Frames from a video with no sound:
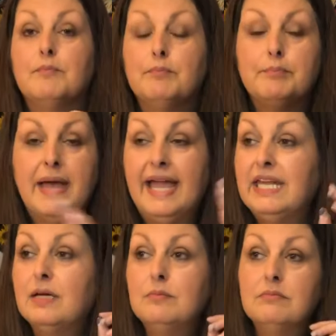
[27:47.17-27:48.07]
Paint
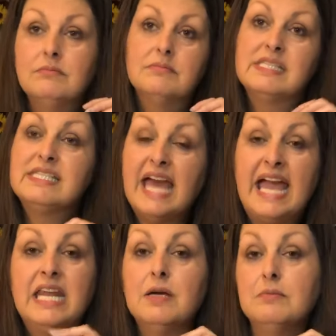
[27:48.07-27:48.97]
them,
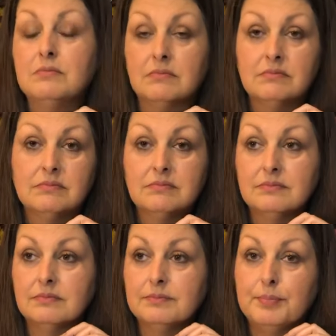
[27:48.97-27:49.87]
stain them,
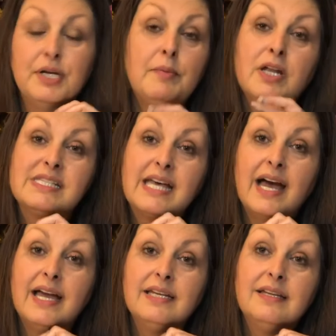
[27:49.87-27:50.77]
put them on a
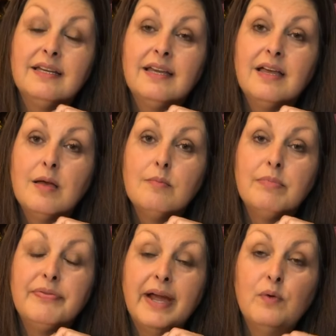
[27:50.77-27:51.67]
sign.
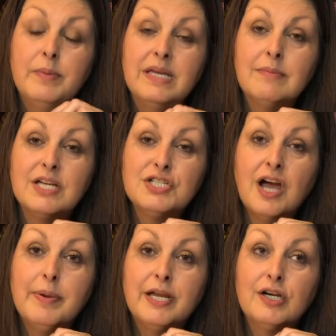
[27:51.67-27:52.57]
But they will be in my
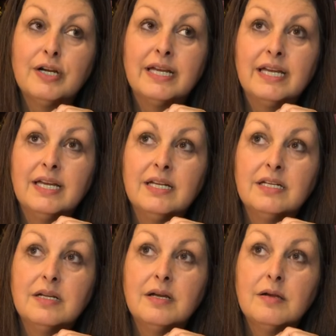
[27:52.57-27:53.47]
shop here
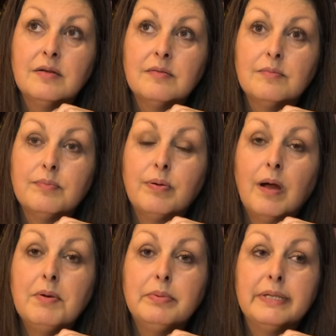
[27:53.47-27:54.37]
in
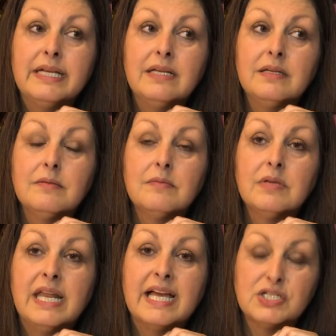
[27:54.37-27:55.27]
probably
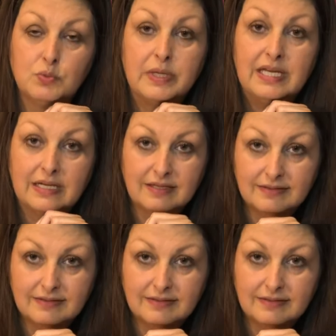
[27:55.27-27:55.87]
next week.